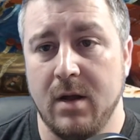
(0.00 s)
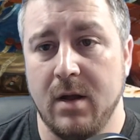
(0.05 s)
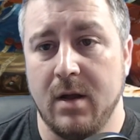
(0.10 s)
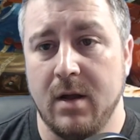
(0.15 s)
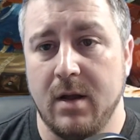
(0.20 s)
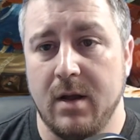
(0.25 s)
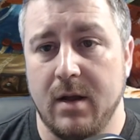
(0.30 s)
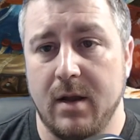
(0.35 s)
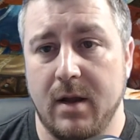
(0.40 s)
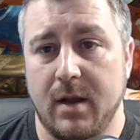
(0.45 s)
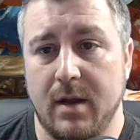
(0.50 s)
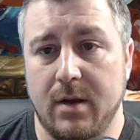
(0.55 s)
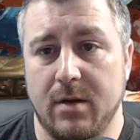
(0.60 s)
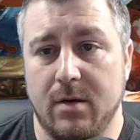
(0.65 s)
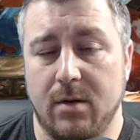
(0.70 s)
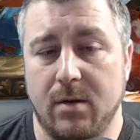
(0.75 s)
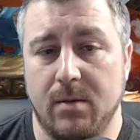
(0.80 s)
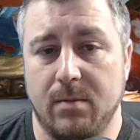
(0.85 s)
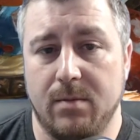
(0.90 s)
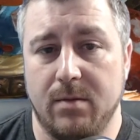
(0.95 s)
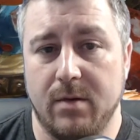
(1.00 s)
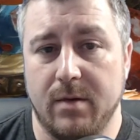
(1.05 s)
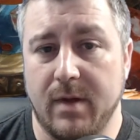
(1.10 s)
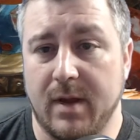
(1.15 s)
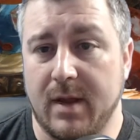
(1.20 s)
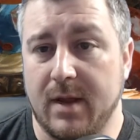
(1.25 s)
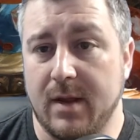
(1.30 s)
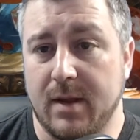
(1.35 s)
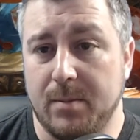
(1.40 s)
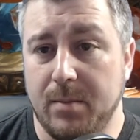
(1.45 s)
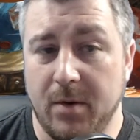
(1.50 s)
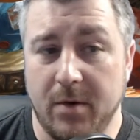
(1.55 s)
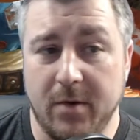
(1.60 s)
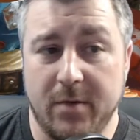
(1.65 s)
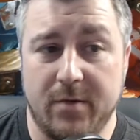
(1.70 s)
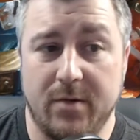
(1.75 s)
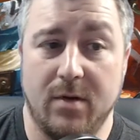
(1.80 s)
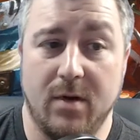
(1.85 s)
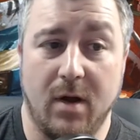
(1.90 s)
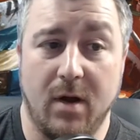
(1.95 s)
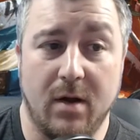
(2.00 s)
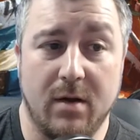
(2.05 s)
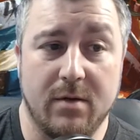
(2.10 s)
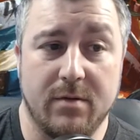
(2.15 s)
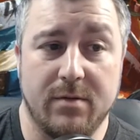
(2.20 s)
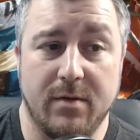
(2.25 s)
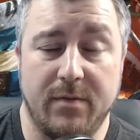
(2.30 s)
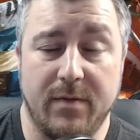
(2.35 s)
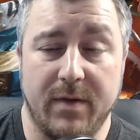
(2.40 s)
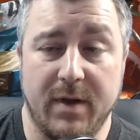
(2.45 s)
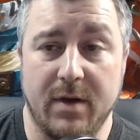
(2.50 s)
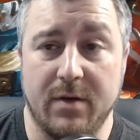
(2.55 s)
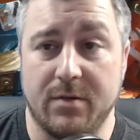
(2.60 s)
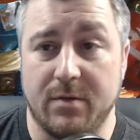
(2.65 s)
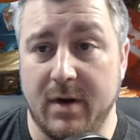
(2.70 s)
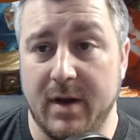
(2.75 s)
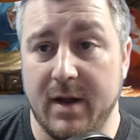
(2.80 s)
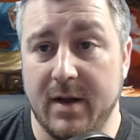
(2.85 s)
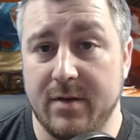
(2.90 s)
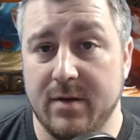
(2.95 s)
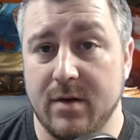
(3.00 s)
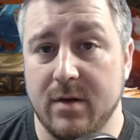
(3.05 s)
in the hope that they can push you out of the field later.